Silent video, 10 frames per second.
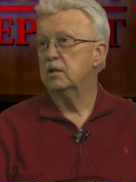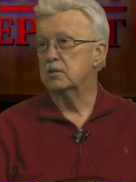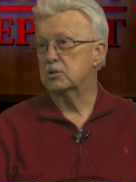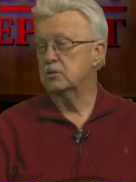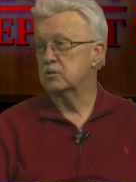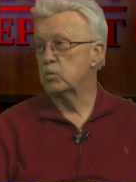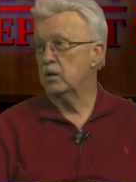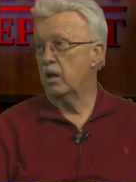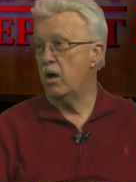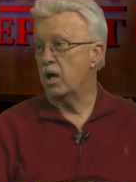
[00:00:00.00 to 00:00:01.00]
as soon as
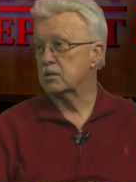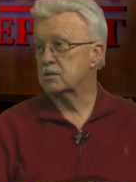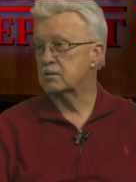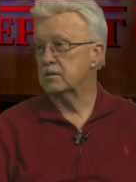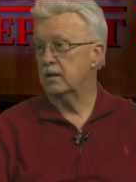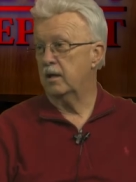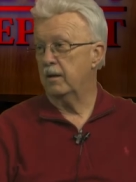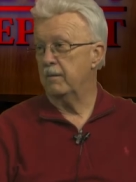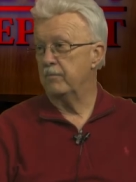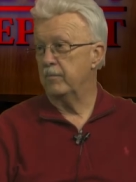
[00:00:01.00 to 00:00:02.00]
we lost
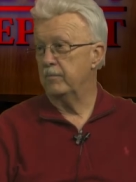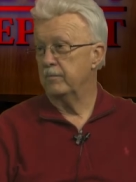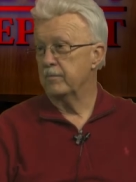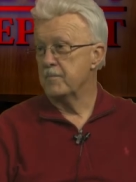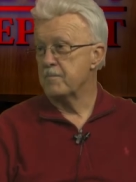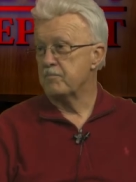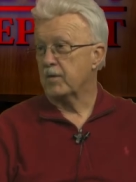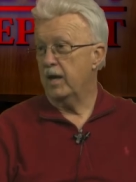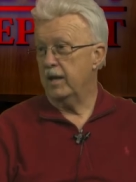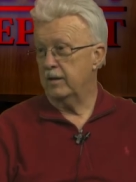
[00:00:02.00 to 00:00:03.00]
uh,
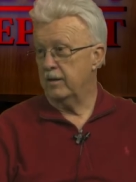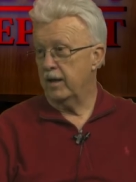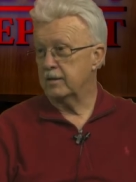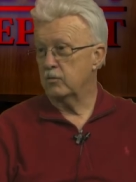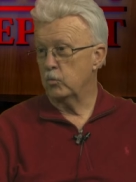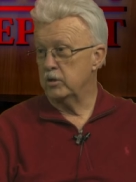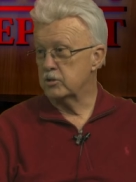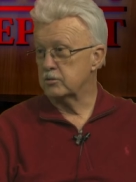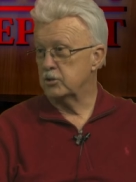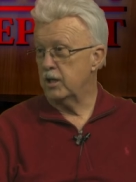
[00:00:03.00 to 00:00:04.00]
in that
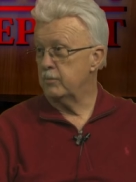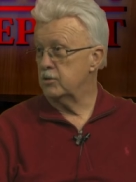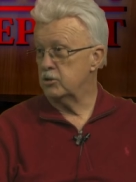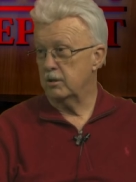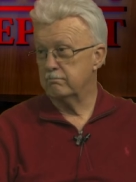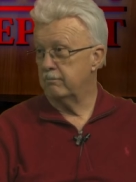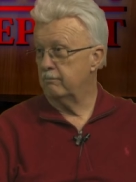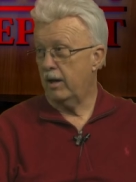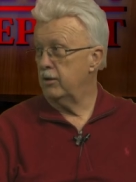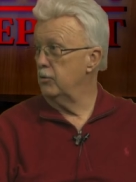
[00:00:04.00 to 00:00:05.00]
regional mm-hmm. championship,
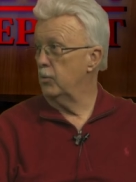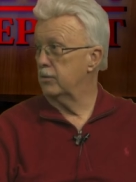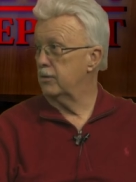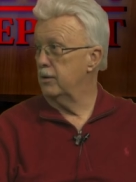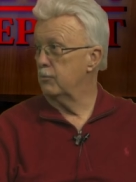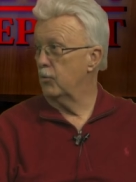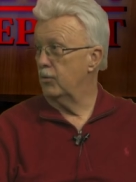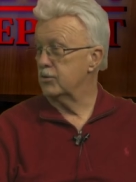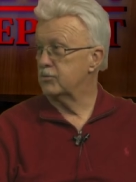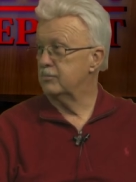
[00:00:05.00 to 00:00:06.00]
mm-hmm. I knew what the number
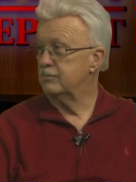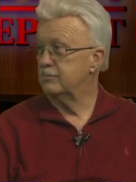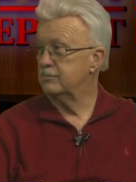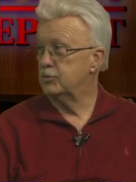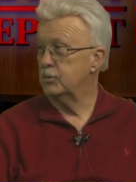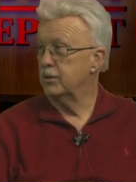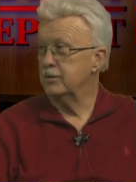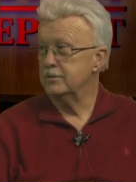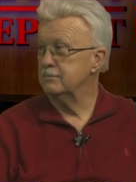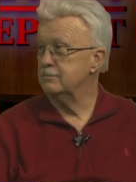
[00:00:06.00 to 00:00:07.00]
was.
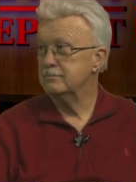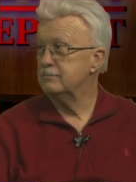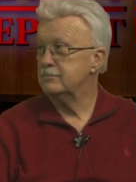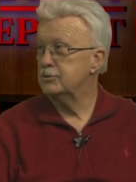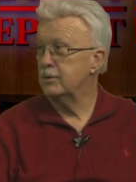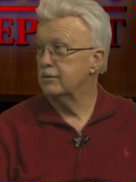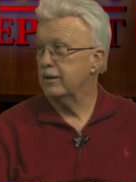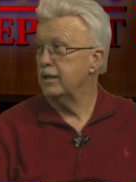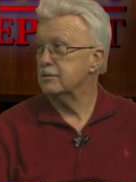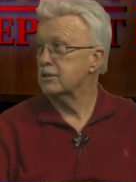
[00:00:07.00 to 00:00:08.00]
200 and
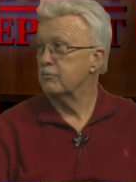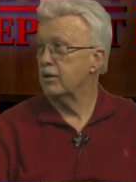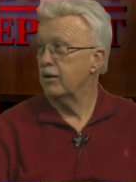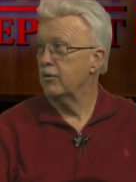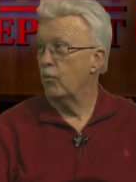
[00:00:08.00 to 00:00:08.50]
280 something. I don't